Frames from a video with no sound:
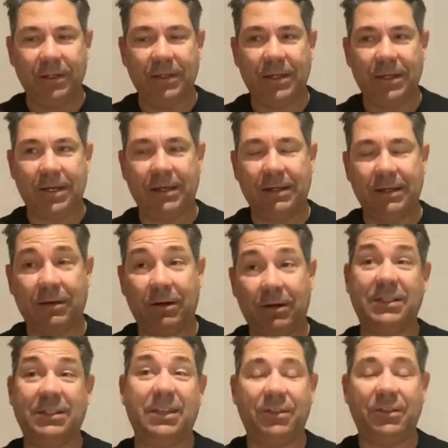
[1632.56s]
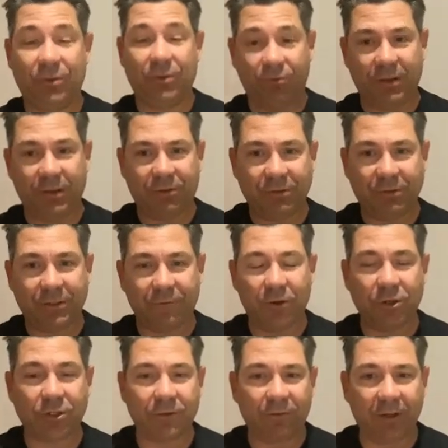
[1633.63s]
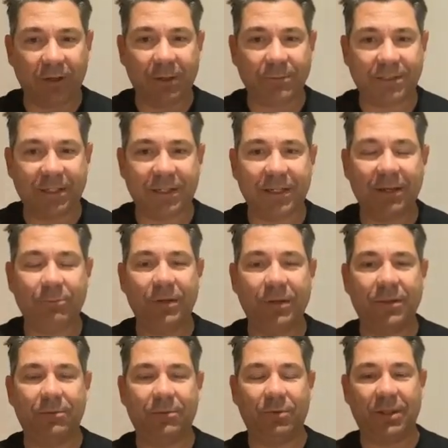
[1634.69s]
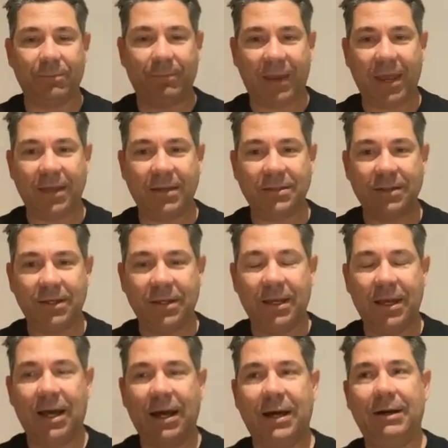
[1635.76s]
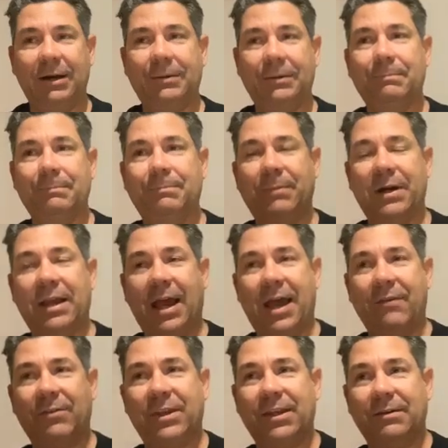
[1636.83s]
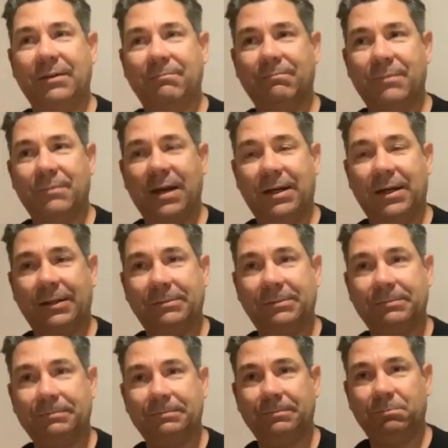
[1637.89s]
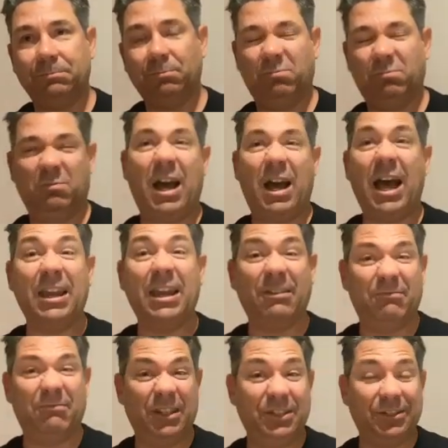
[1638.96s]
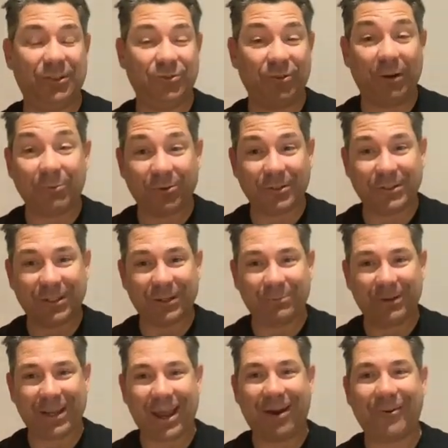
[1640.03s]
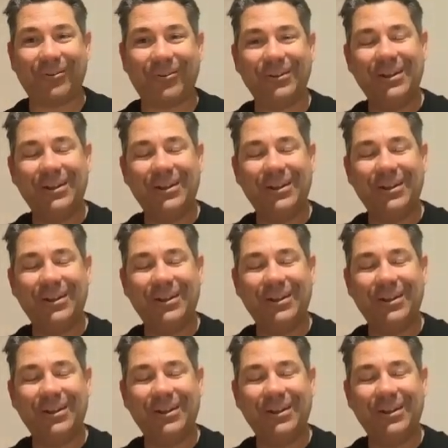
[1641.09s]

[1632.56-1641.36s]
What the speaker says: Like I said, there is a version of Liam singing it with the band, but having a decent drummer instead of McCarroll,